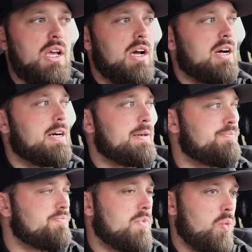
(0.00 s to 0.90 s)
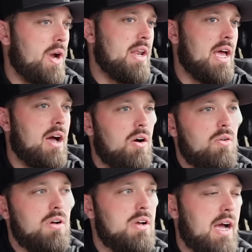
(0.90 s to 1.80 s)
Right
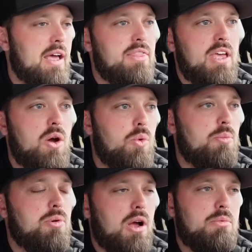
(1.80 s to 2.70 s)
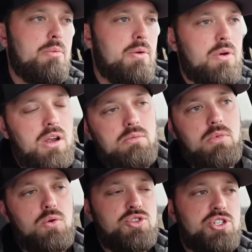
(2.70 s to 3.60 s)
now, I think we're probably running
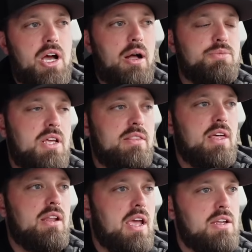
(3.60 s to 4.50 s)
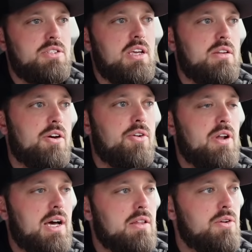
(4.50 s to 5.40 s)
most jobs at that
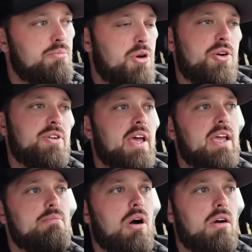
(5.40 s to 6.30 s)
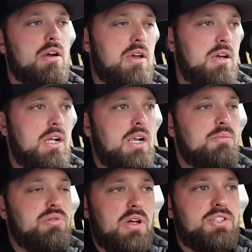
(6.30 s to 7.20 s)
$1,800 per day mark,
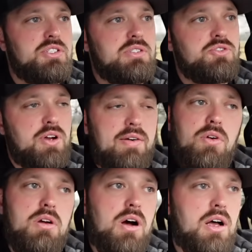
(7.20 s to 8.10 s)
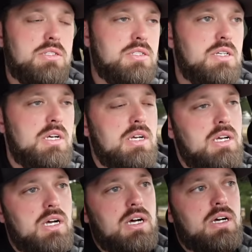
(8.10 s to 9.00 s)
plus travel cost,
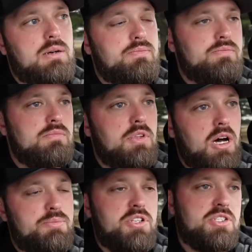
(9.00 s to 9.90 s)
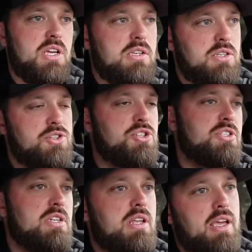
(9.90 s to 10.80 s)
up to 6
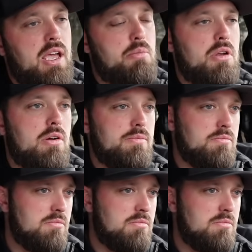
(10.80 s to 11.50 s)
inches in diameter.